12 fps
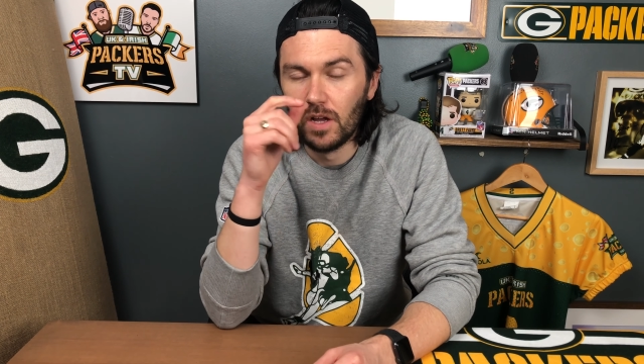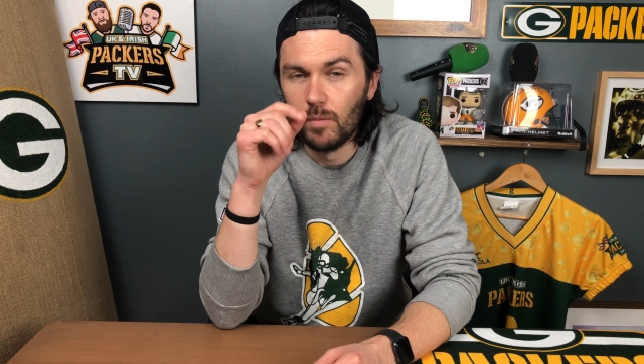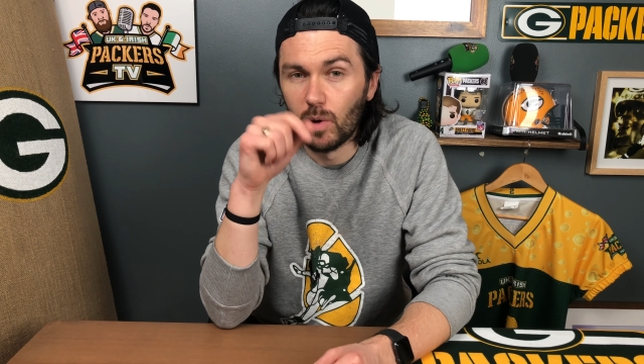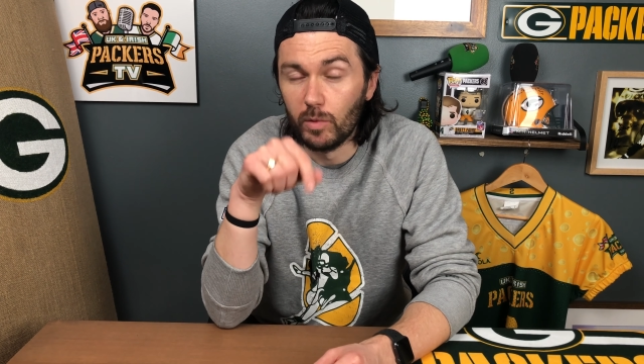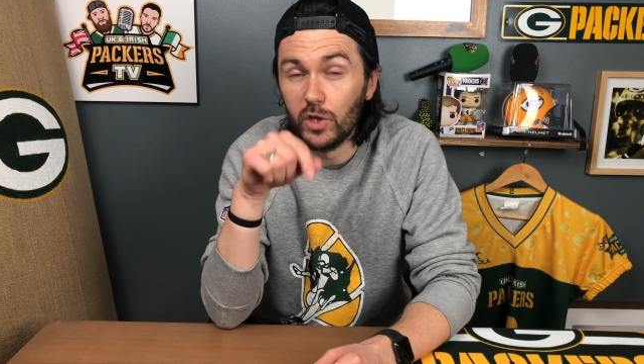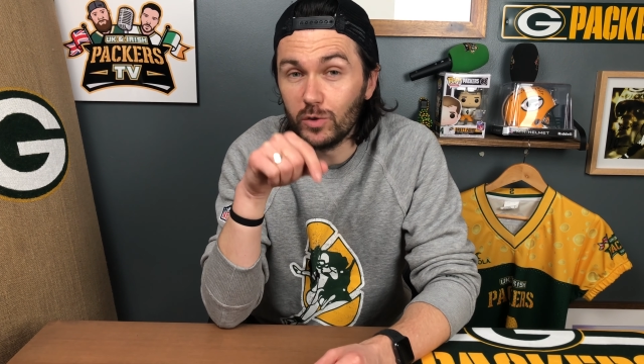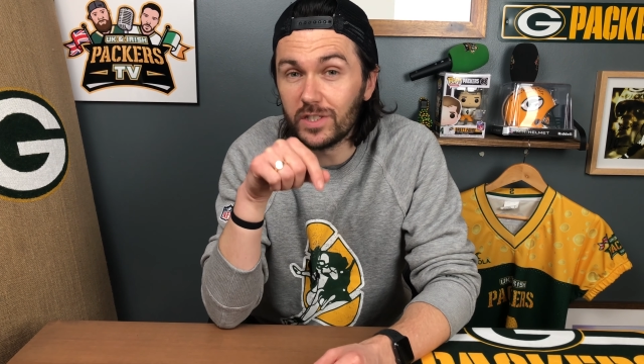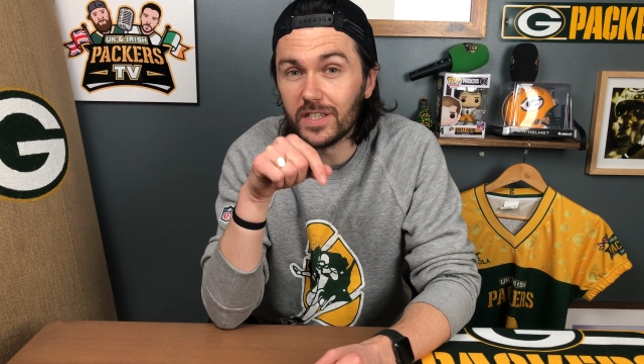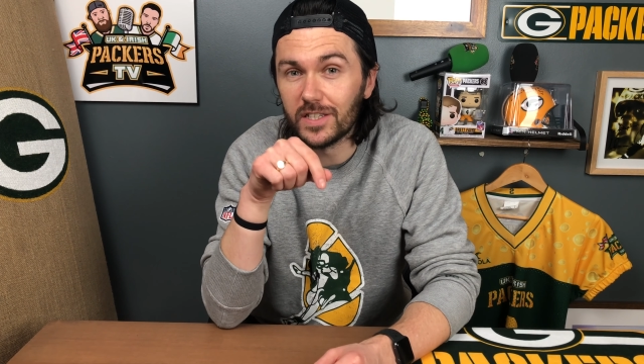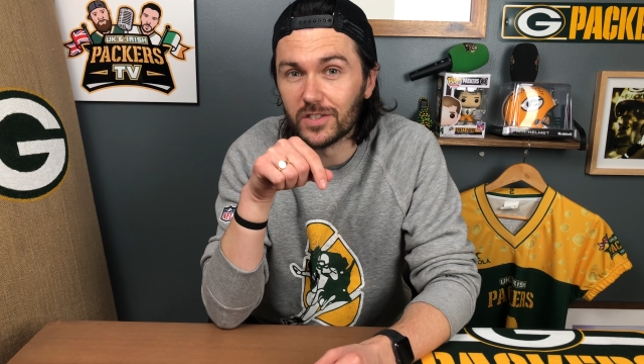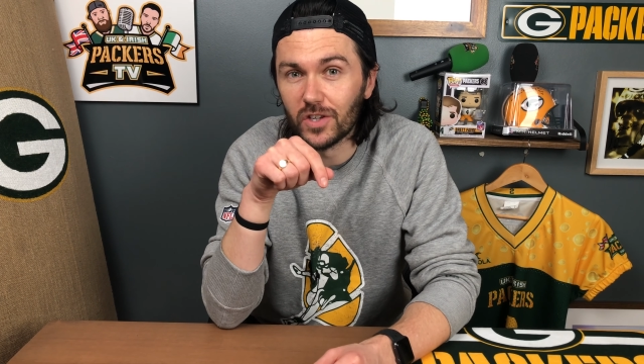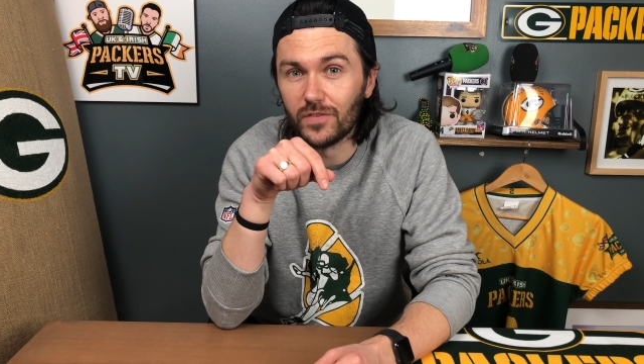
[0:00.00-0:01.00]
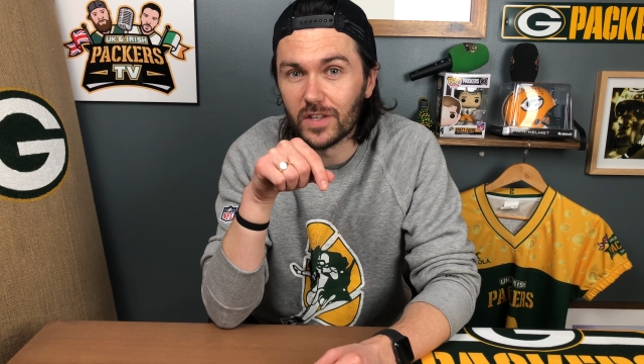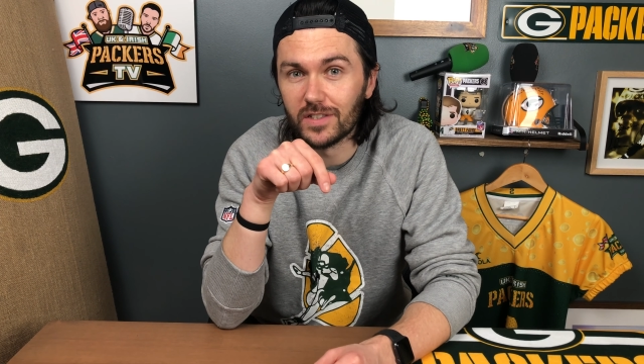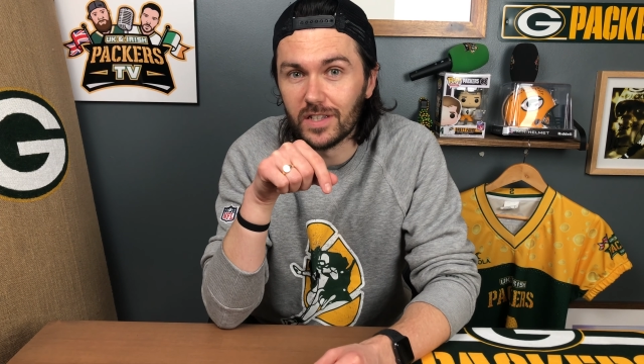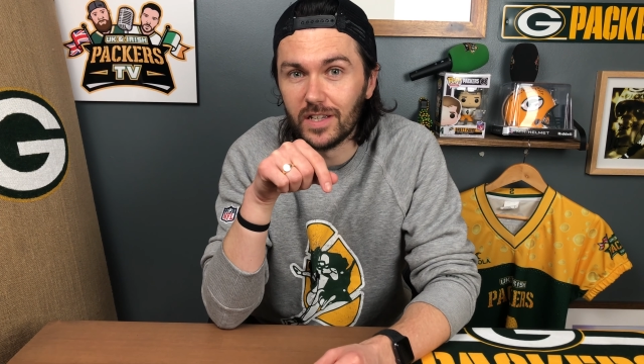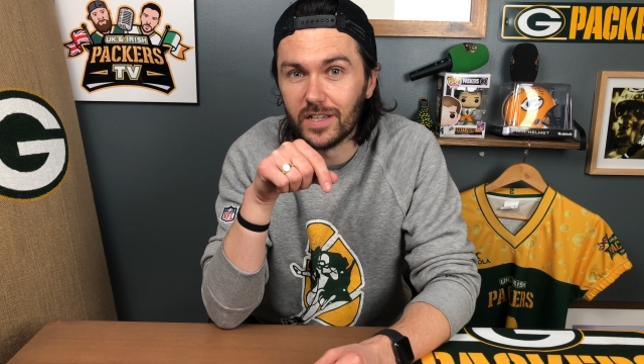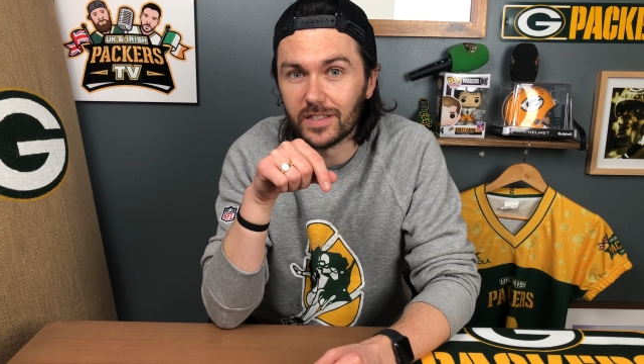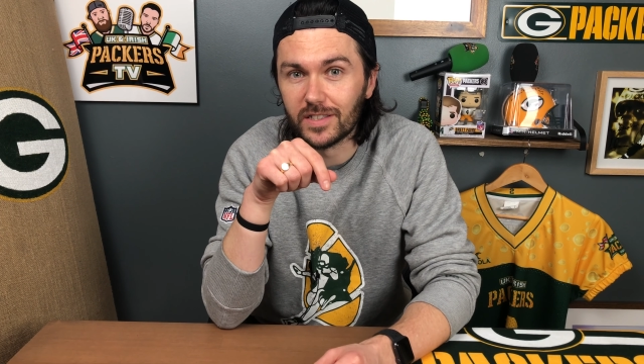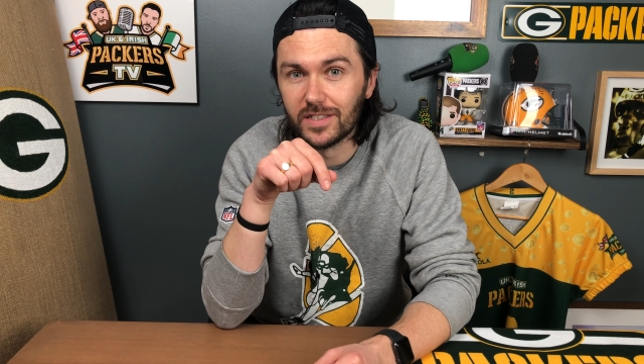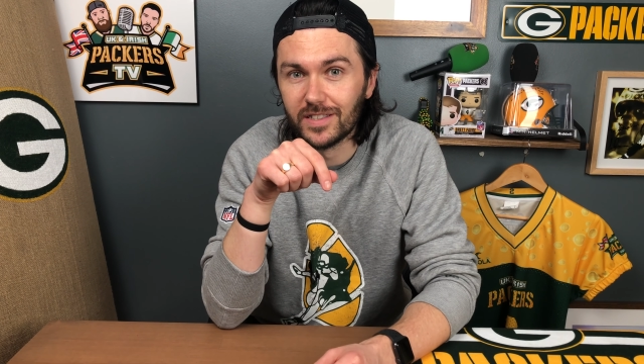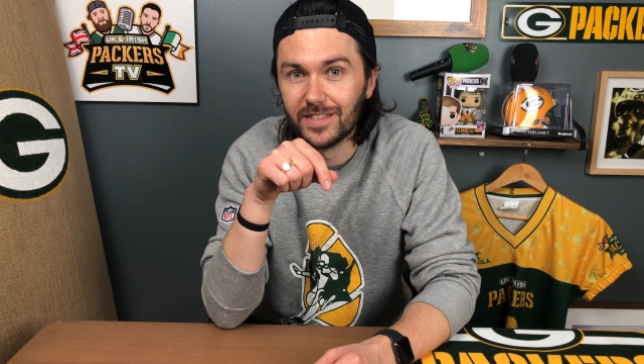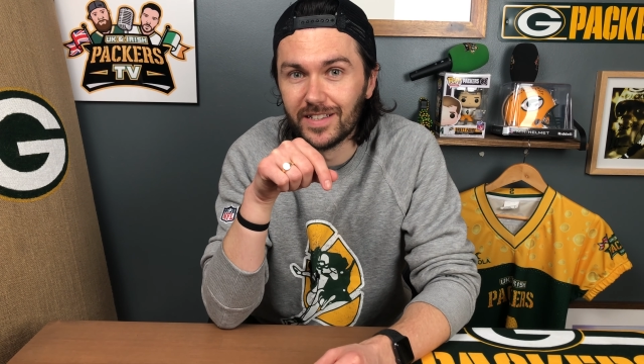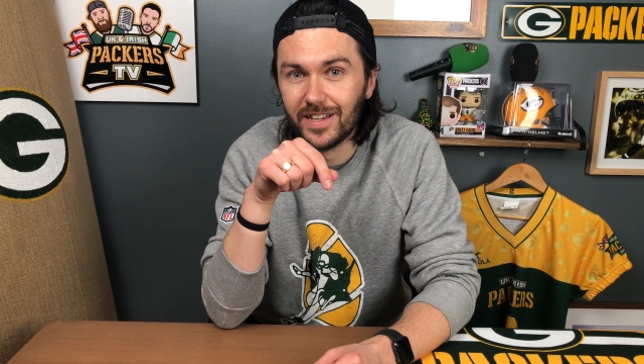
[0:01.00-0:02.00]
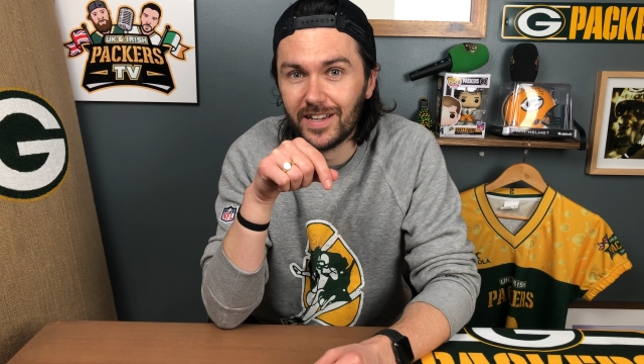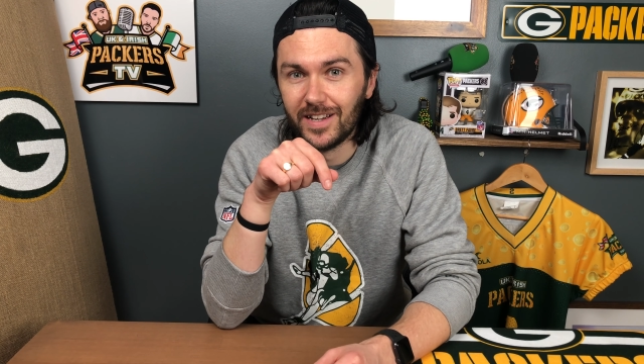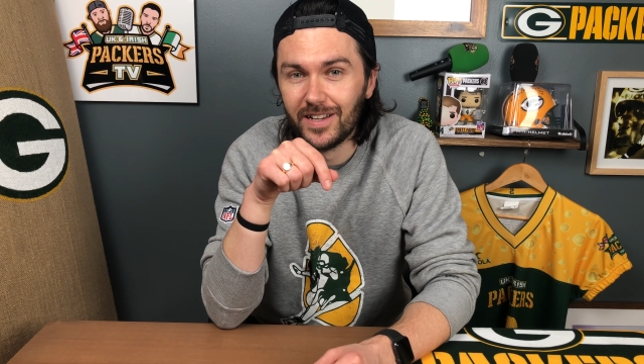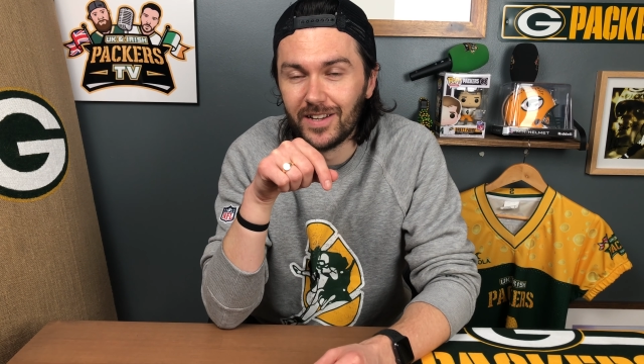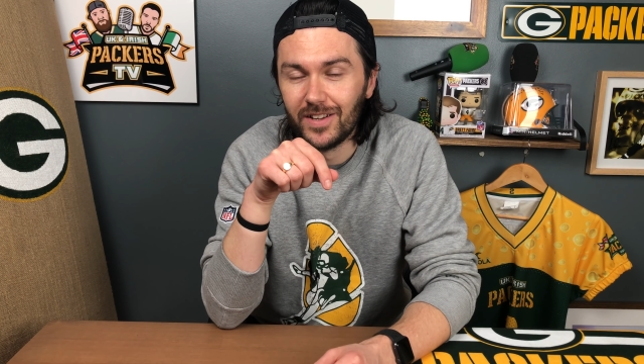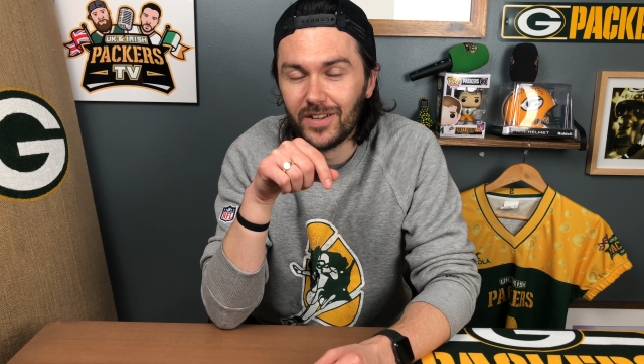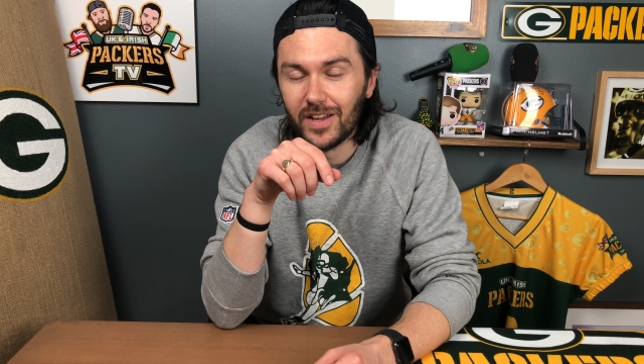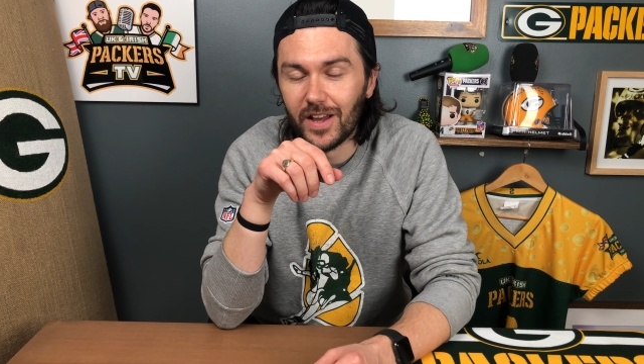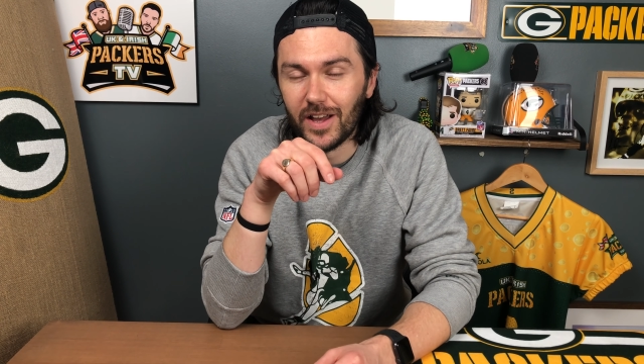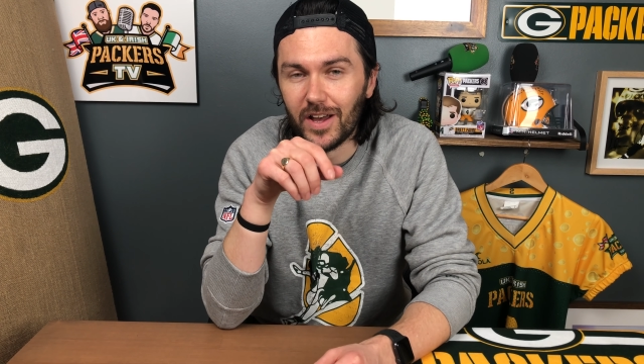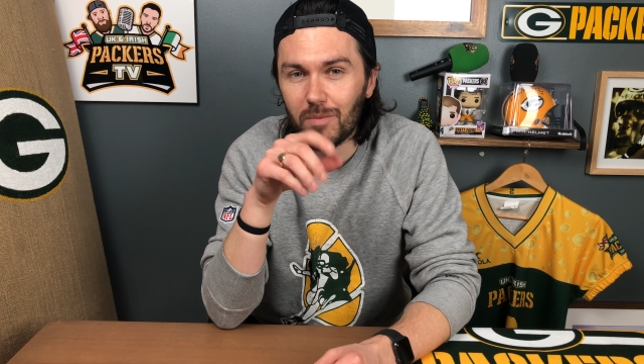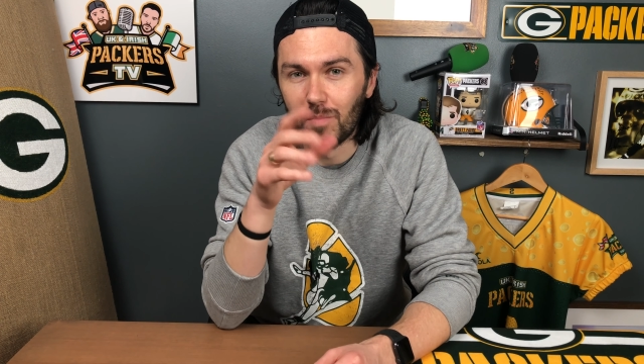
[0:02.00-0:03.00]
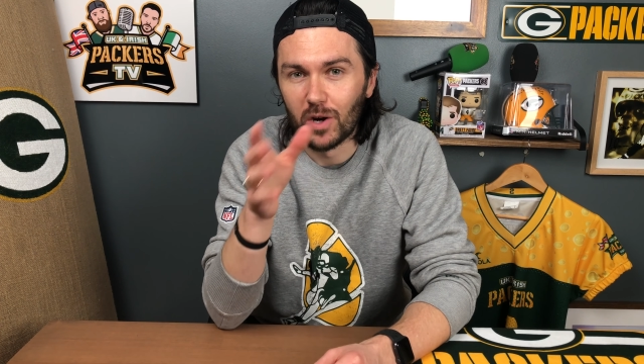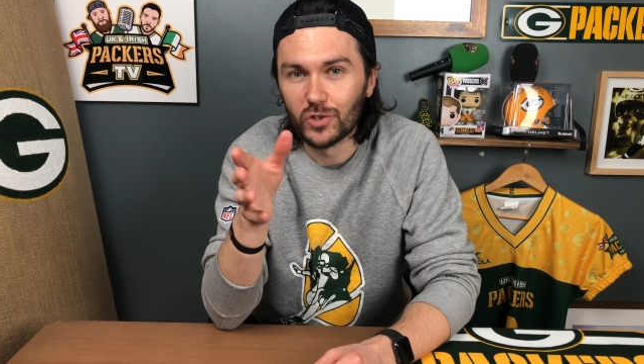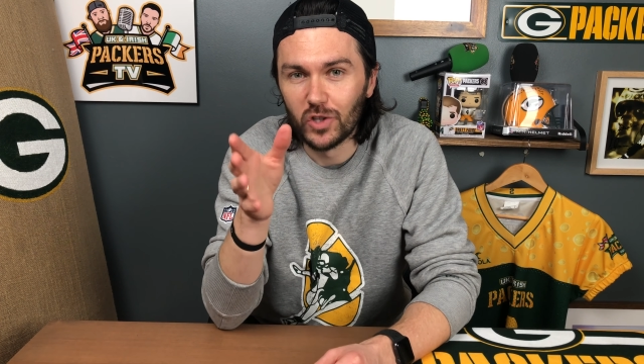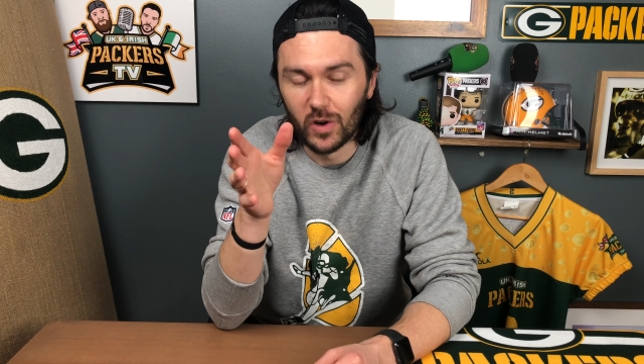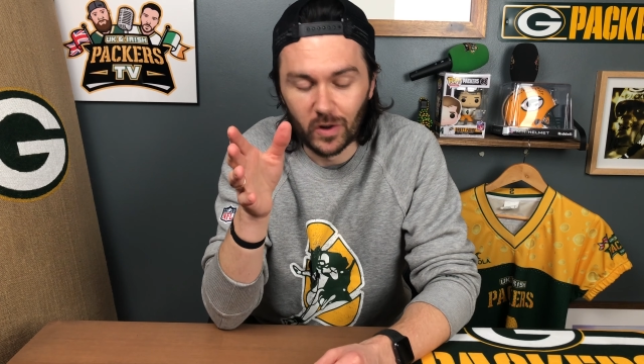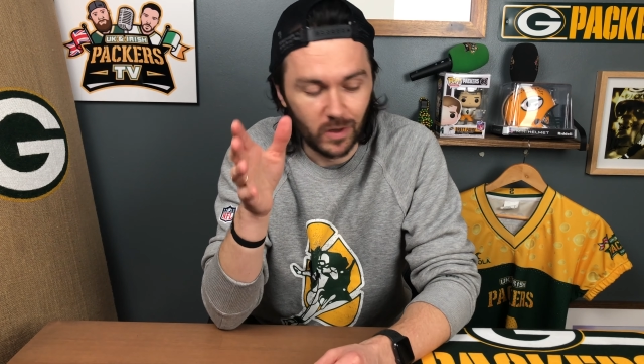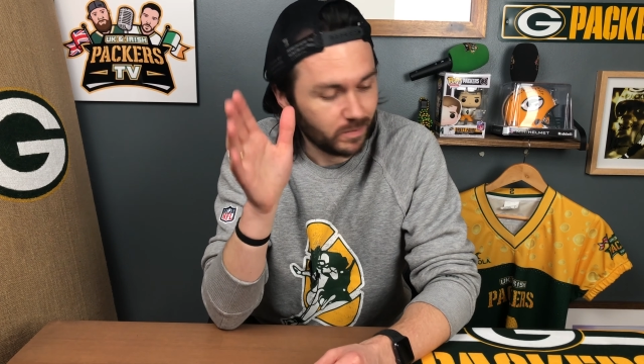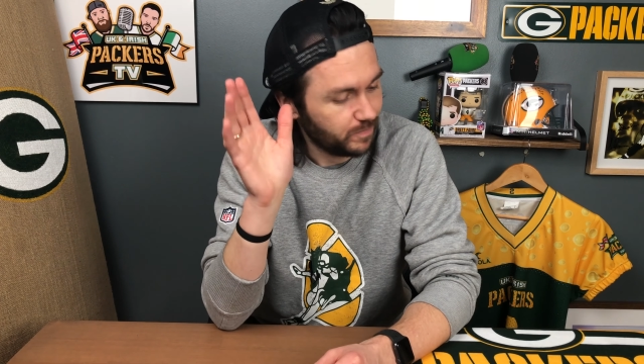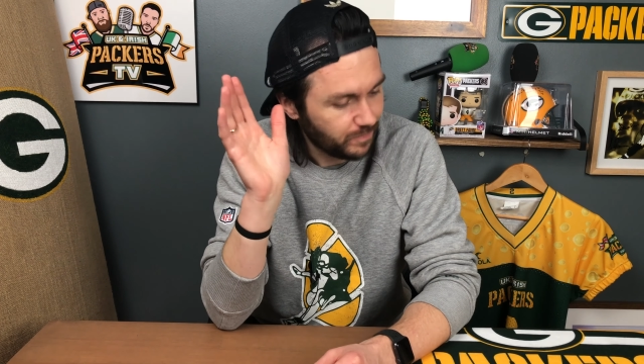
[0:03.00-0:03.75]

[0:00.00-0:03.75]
But when you see the stuff that's in this merch haul,